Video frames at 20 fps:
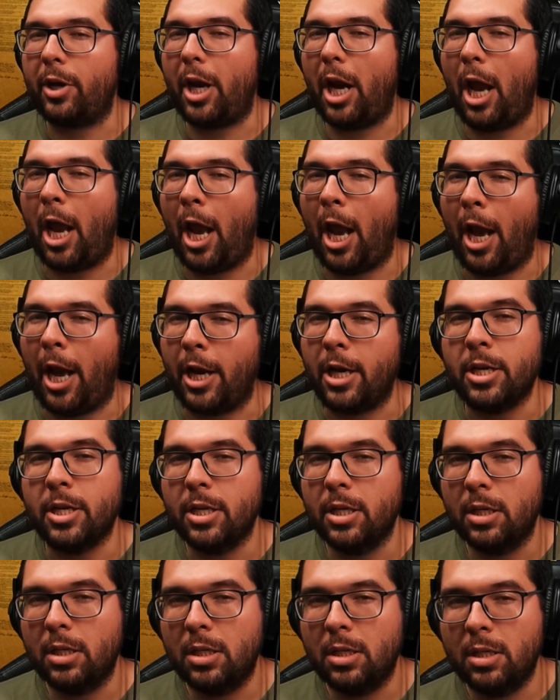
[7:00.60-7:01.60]
kind?
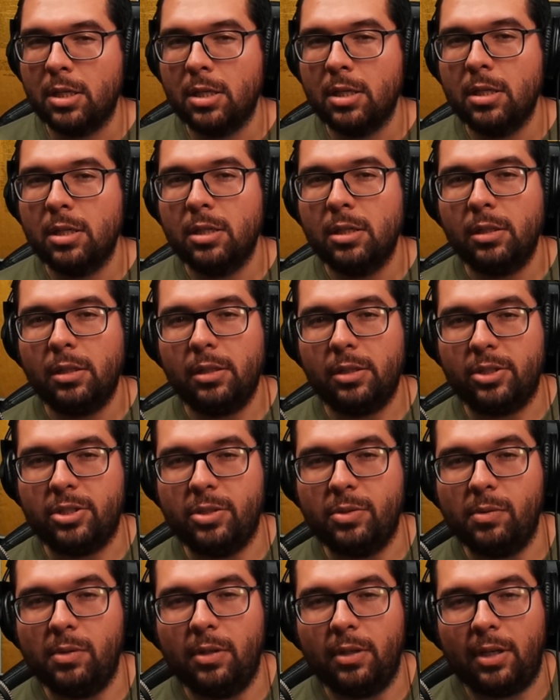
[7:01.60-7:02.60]
Cause
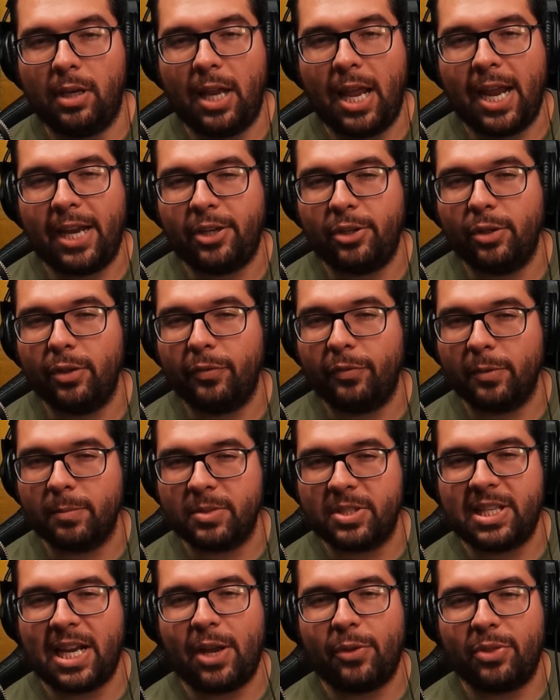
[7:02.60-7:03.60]
you look like you're from
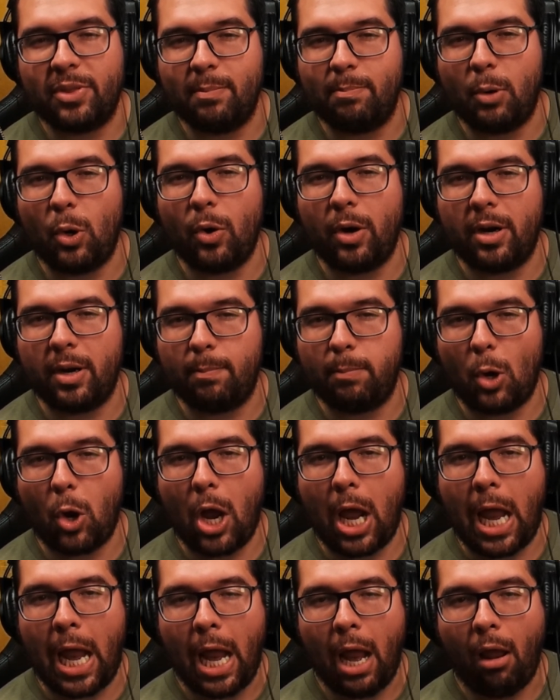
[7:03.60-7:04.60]
south of the border,
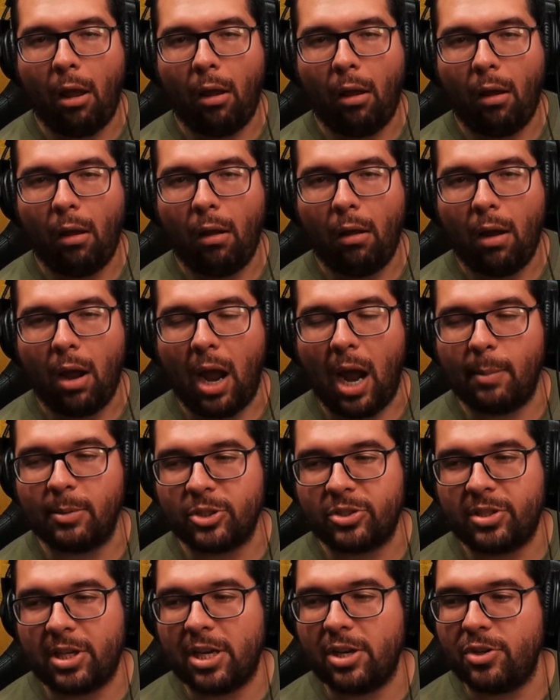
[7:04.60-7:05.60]
boy. I'ma
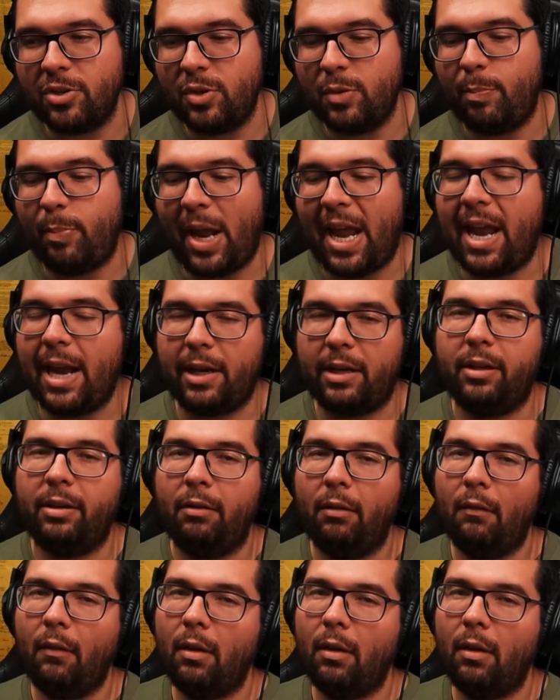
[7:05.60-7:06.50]
send you back.